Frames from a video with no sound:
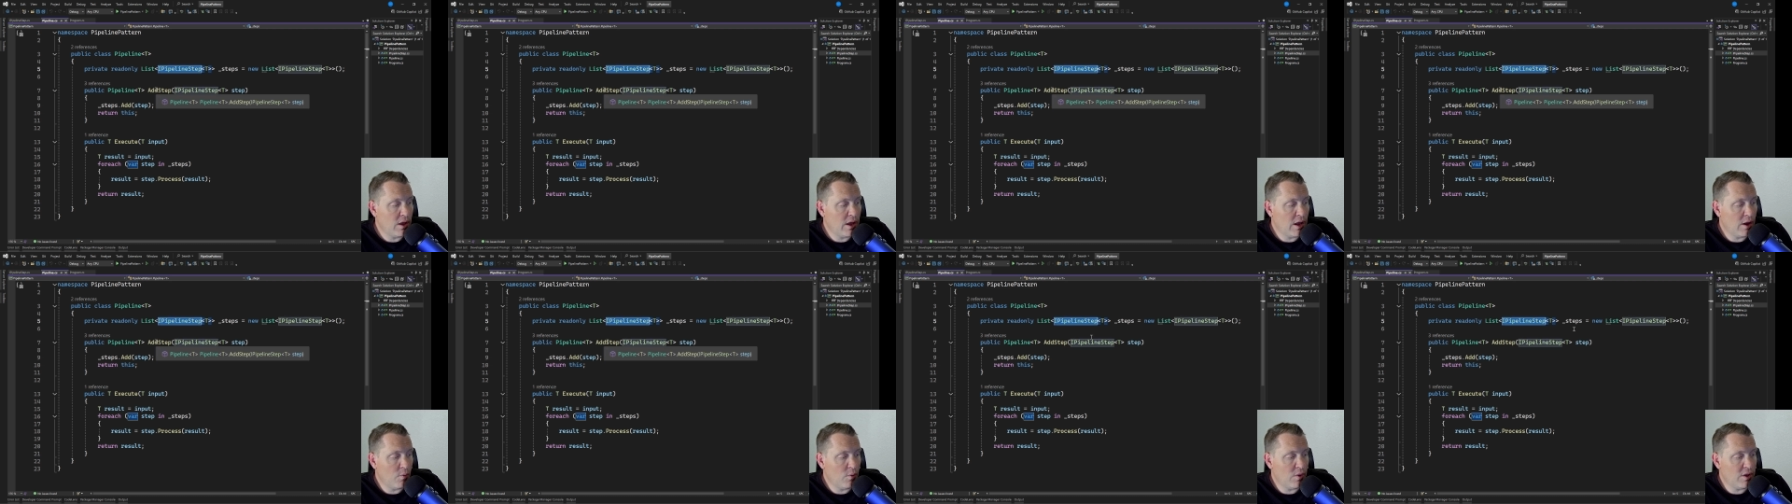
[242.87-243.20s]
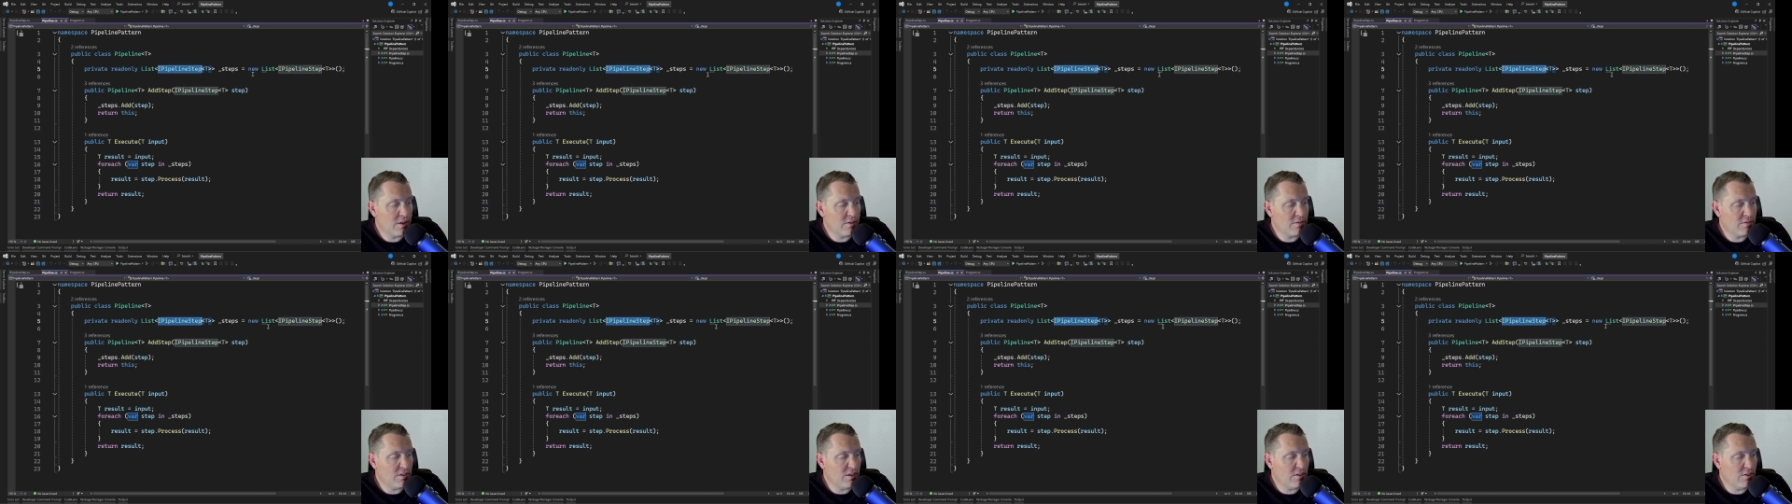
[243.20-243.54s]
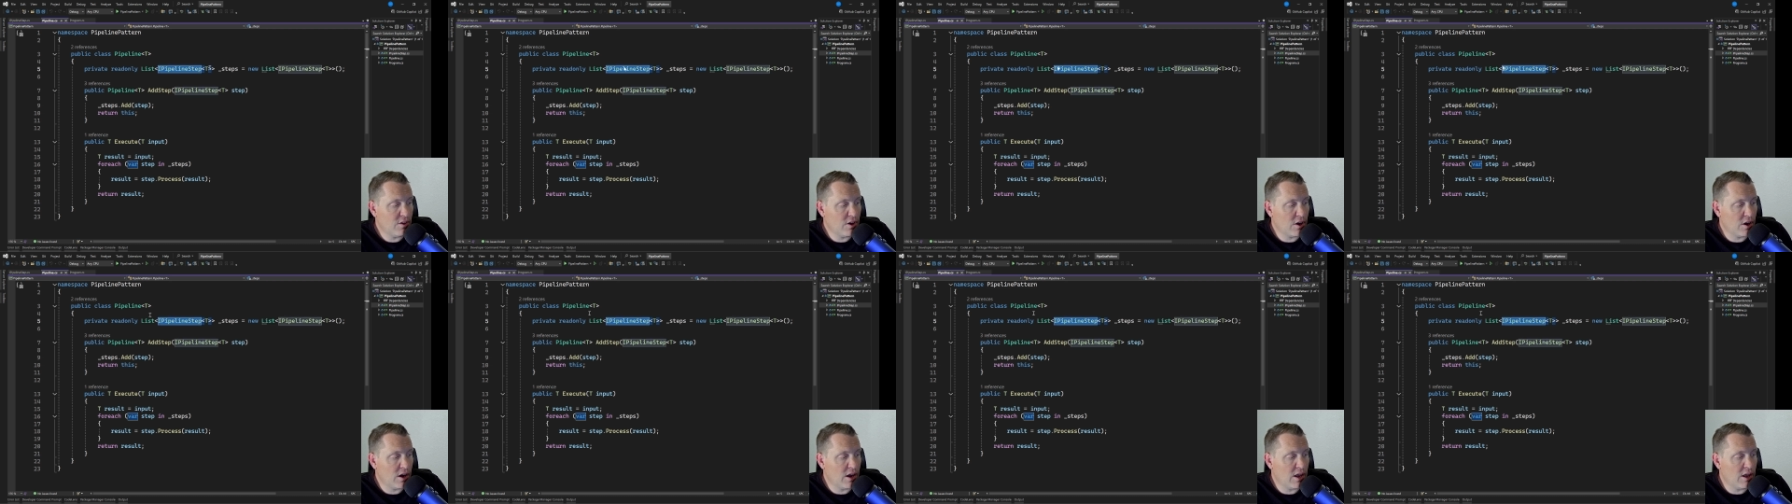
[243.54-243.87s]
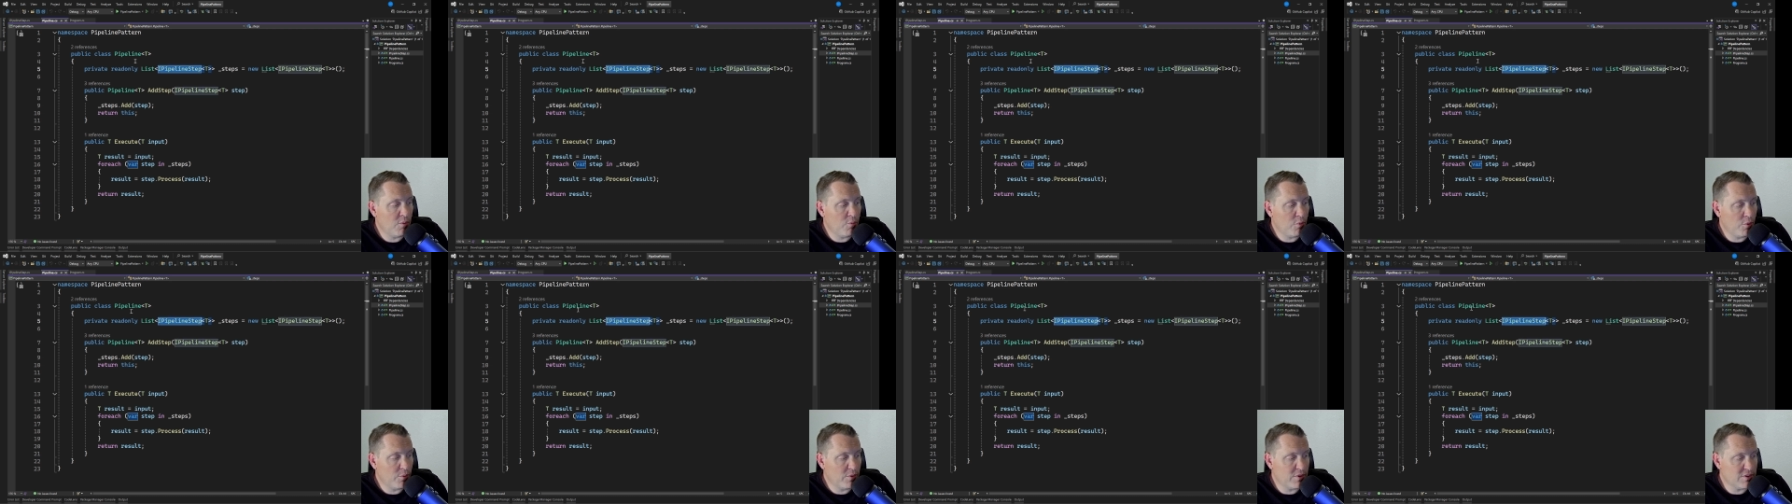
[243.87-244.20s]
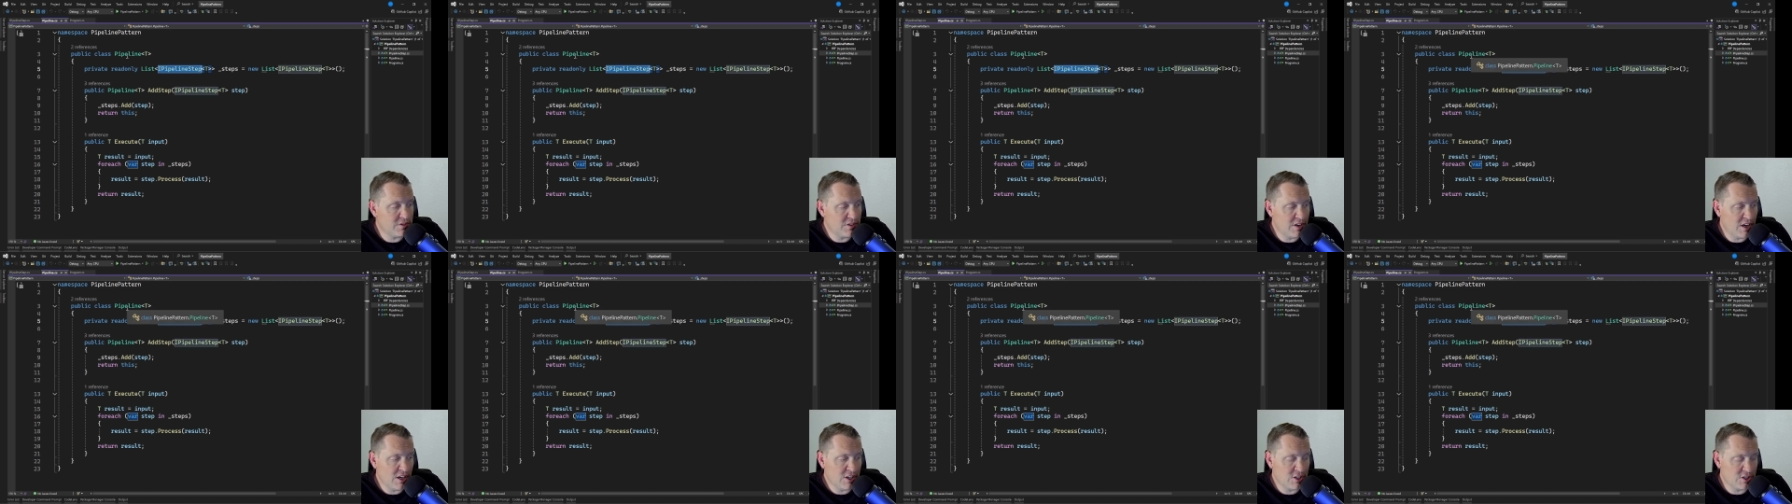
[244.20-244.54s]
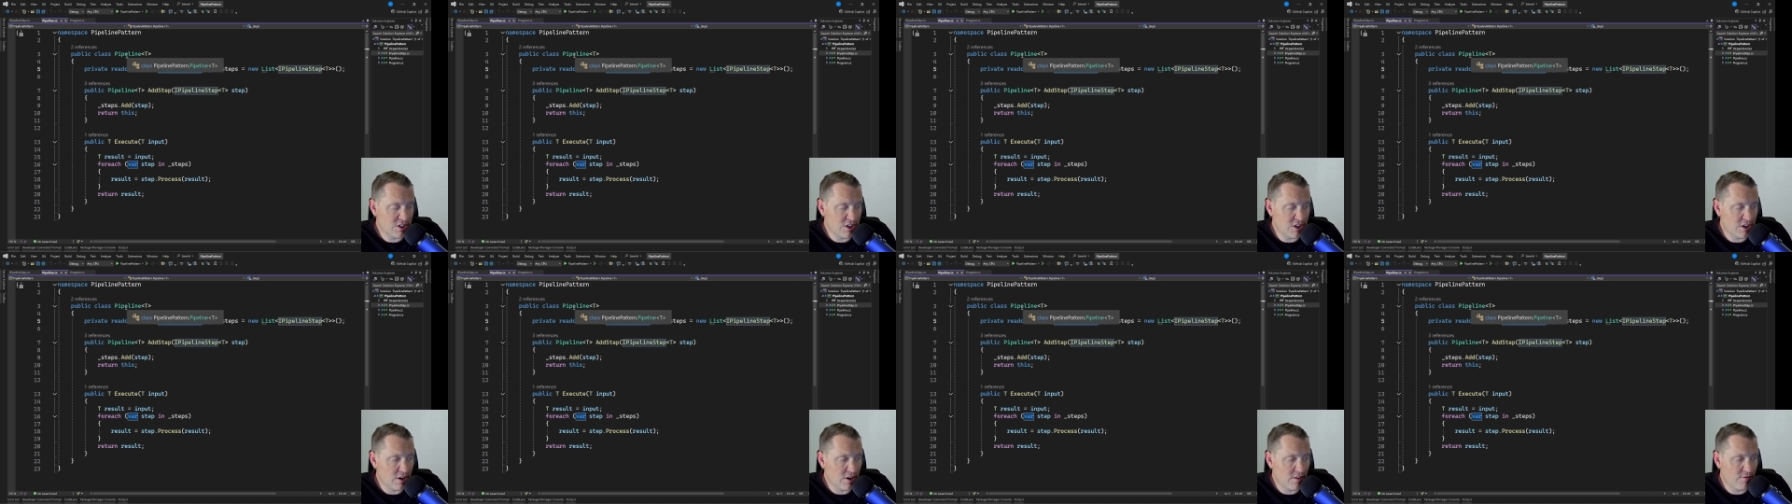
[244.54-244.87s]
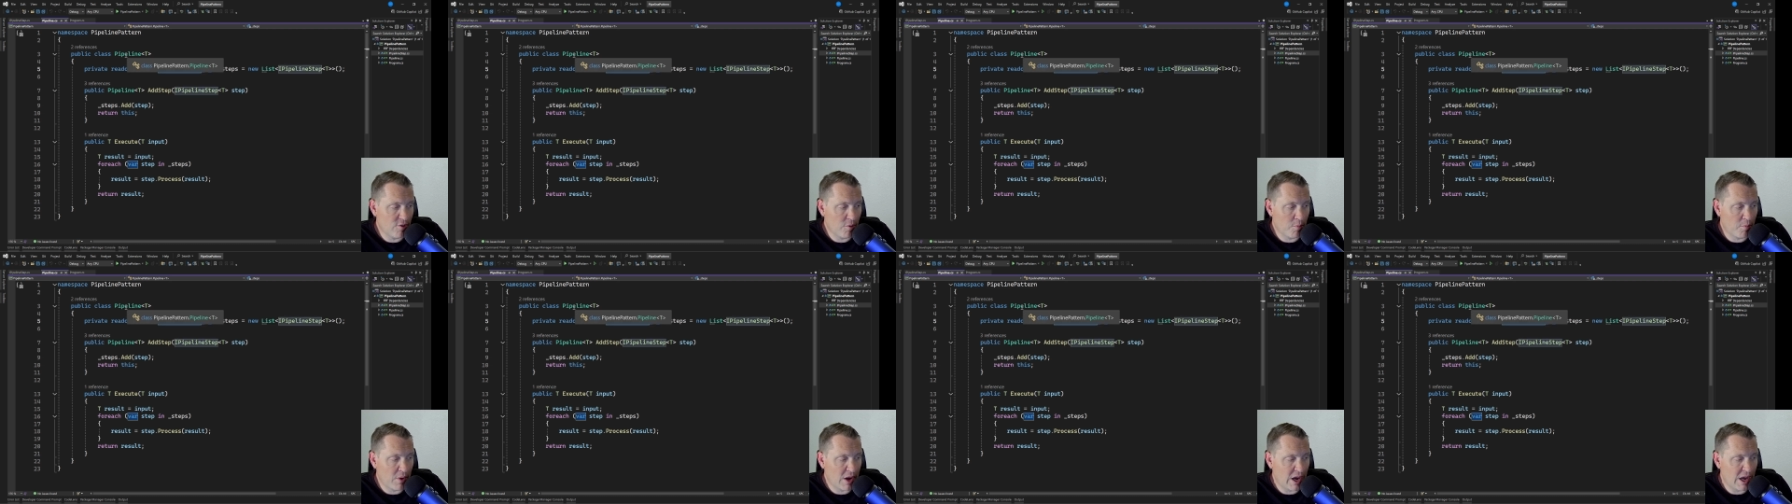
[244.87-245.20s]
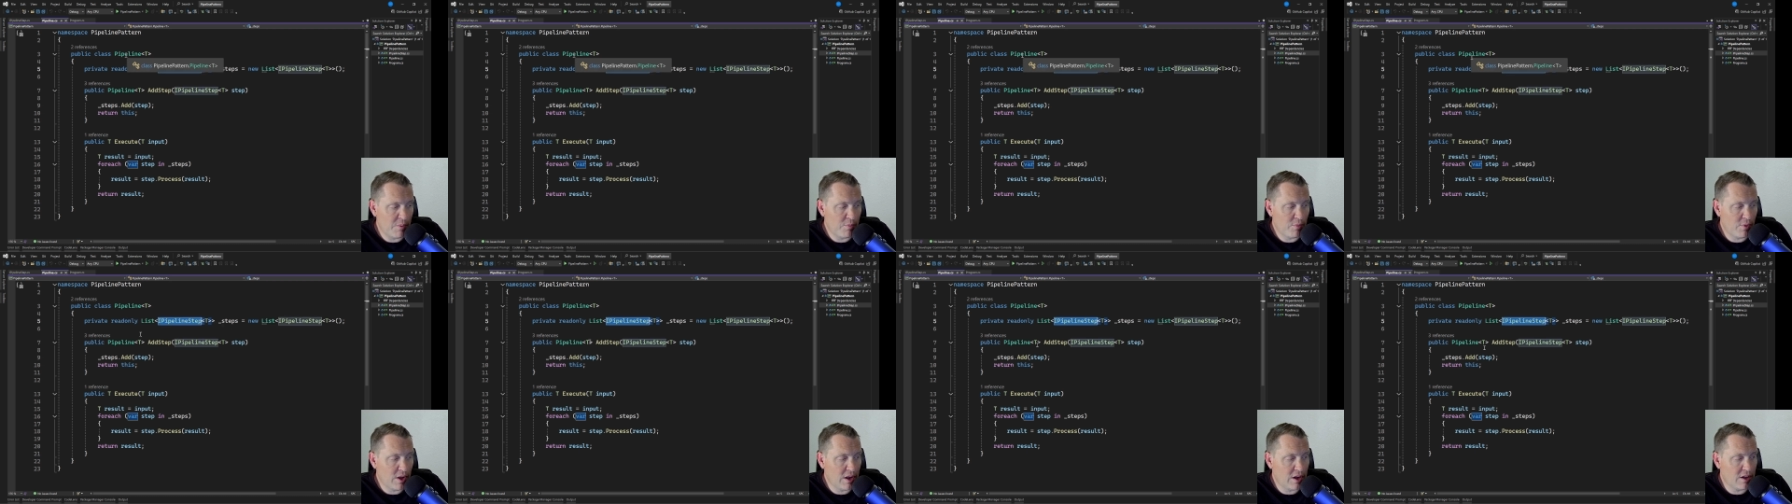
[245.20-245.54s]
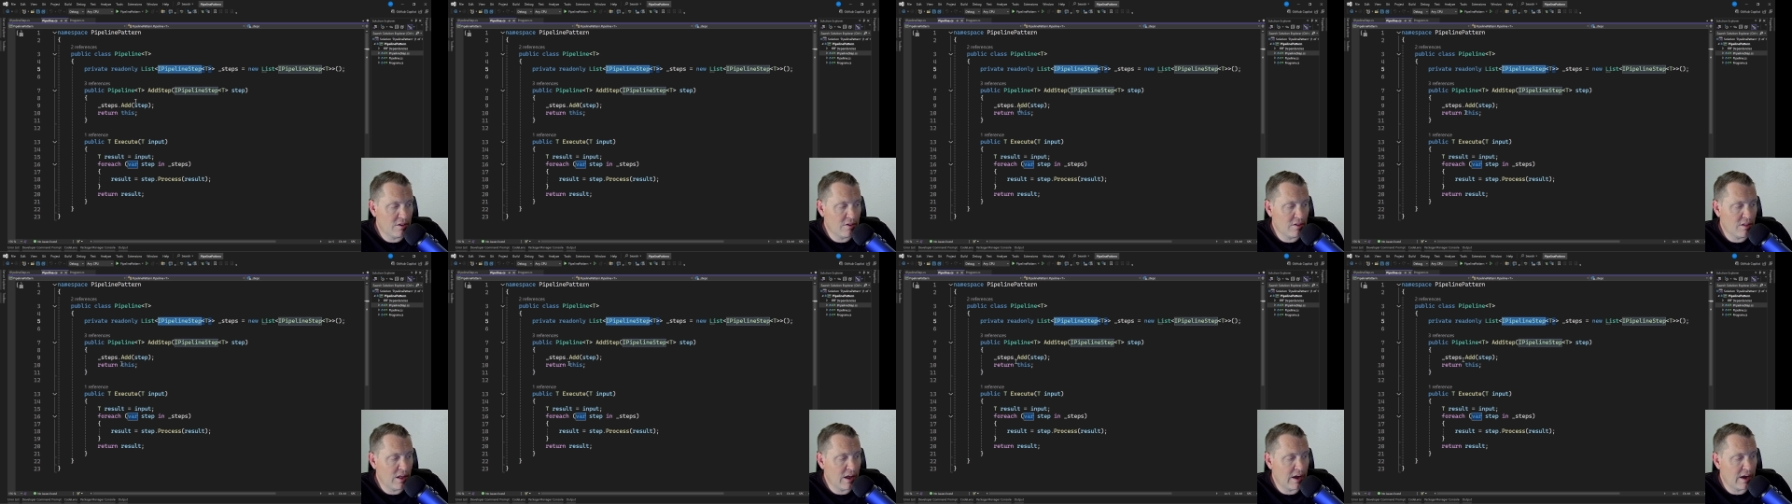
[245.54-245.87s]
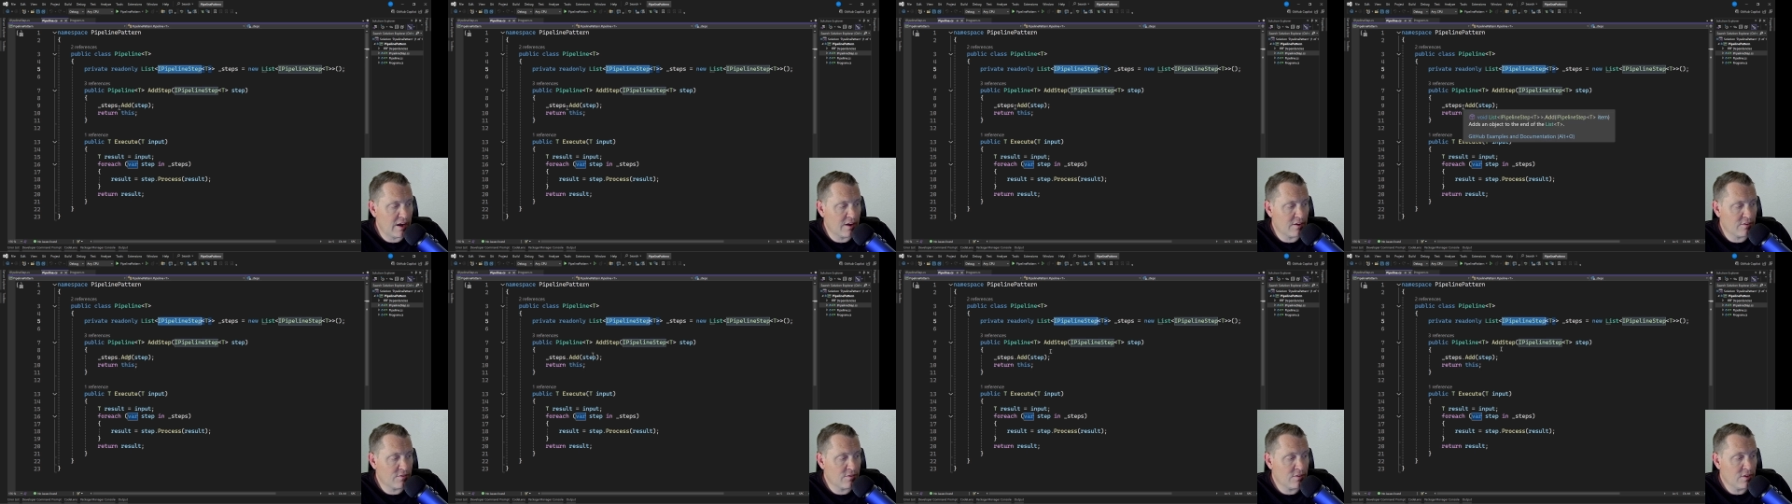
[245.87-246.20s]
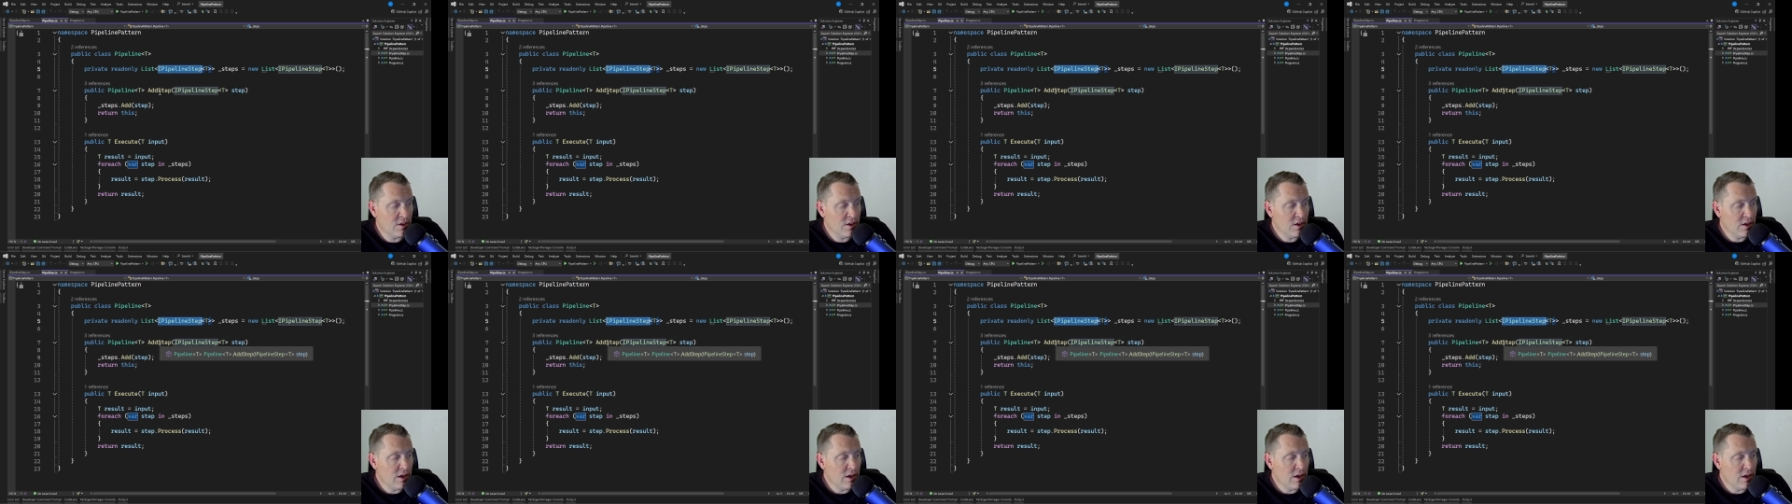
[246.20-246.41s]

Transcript: and we can see that our implementation here of the pipeline class